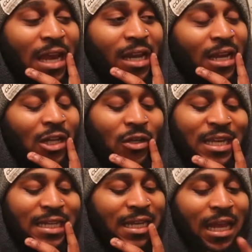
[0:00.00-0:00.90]
they
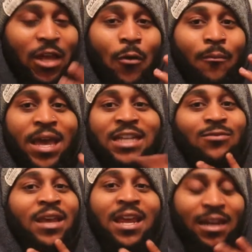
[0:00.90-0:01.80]
low-key sound like a match
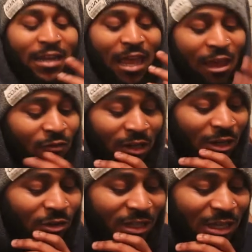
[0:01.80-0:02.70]
made in heaven
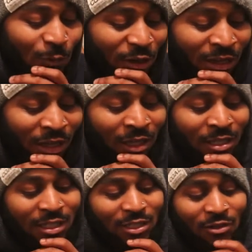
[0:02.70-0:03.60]
low-key, man.
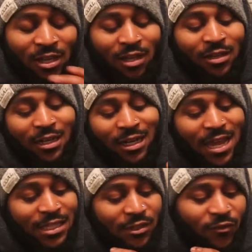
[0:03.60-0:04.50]
So yeah, the
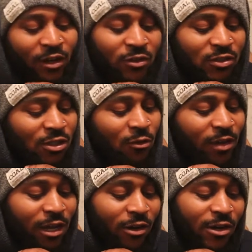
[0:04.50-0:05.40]
last and final song we
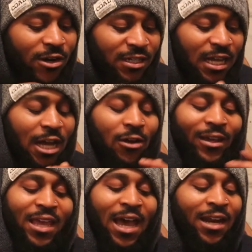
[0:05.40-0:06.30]
got on here is
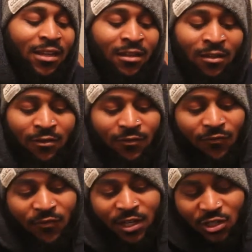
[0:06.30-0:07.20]
called Gotti,
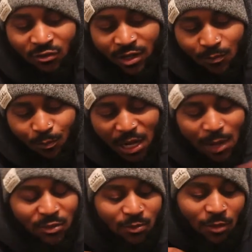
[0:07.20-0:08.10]
featuring
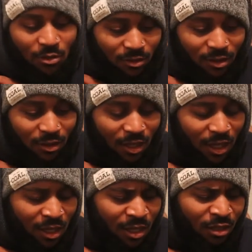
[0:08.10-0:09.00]
Pop Smoke
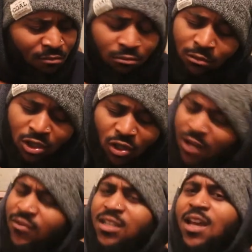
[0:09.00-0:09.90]
and
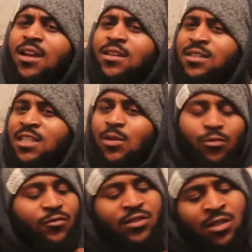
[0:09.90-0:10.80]
Travis Scott is
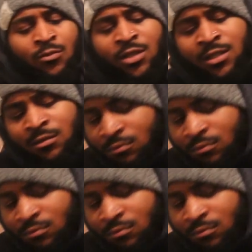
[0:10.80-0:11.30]
separate for some reason.